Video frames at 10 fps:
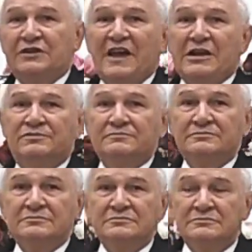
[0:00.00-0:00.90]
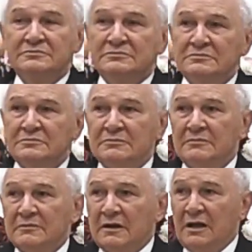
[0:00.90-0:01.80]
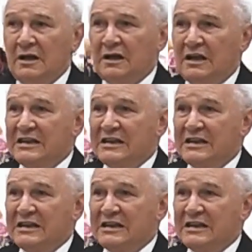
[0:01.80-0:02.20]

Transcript: wants to go back to the ground where it came from.